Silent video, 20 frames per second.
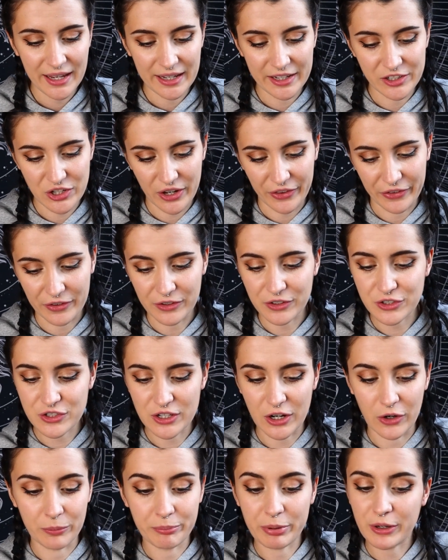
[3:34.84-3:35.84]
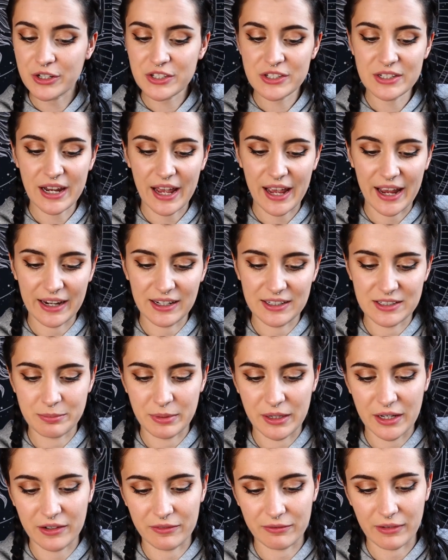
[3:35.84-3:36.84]
each other. So person A is
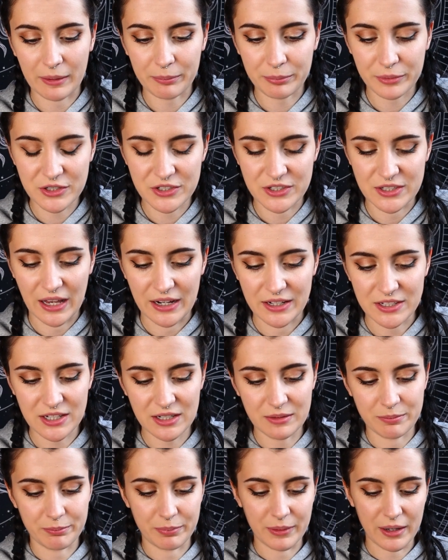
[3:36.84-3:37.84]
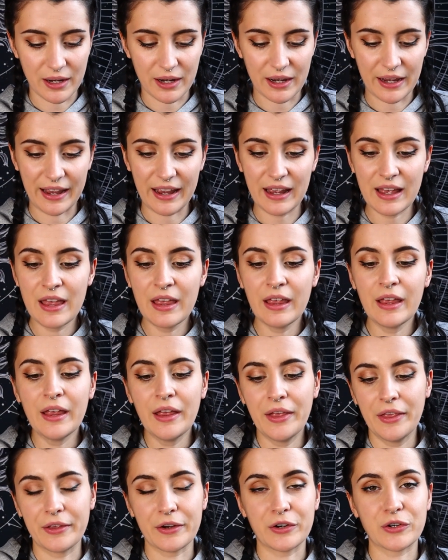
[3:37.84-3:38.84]
being represented by
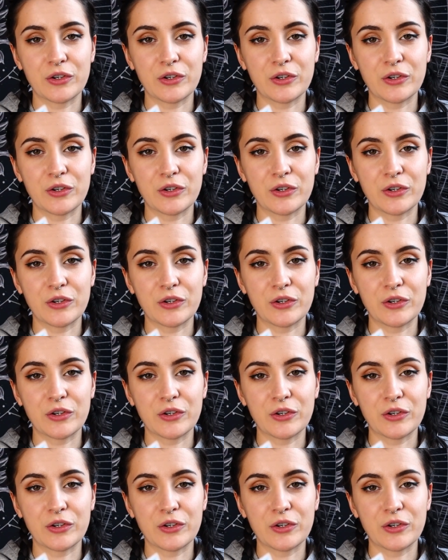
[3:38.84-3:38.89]
the